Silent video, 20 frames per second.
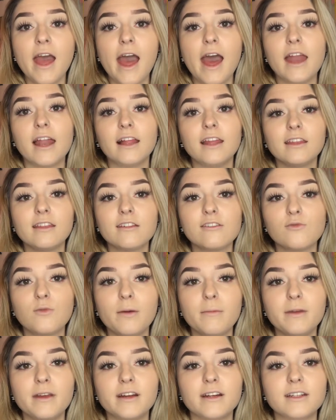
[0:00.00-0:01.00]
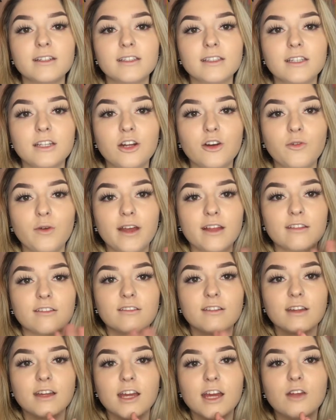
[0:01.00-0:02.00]
And I like this one because, you know,
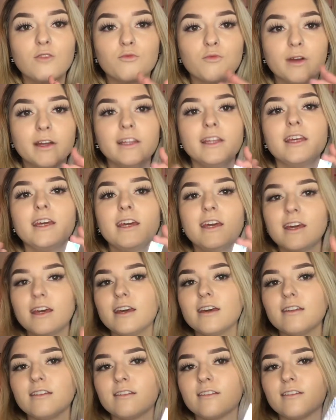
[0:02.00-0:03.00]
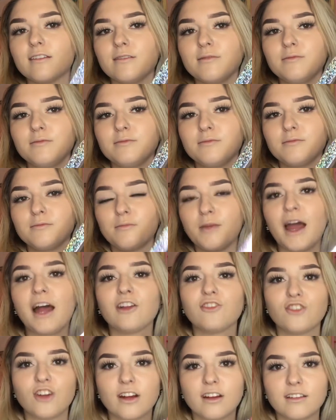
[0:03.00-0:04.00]
it's it really is
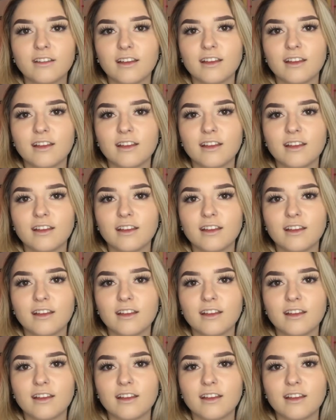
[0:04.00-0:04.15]
Patrick.